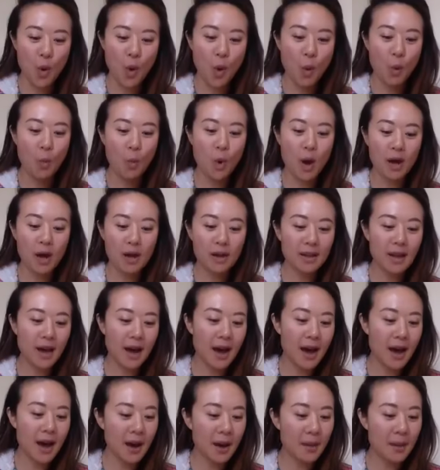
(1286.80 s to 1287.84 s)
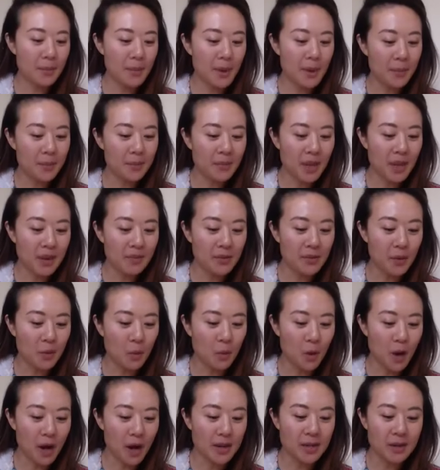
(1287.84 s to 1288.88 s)
well, if you
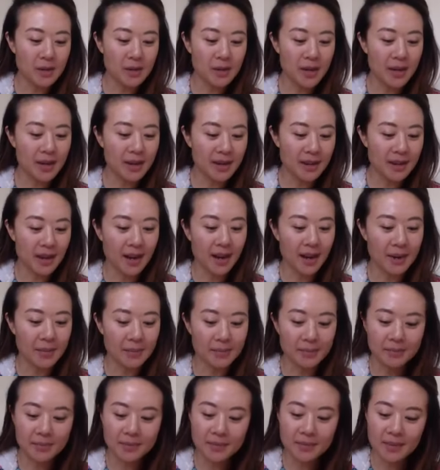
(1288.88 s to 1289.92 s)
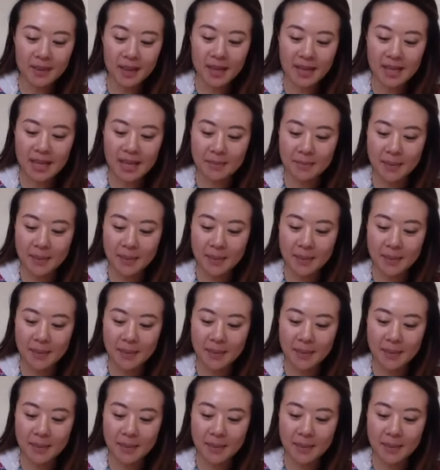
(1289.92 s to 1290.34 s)
want, you can keep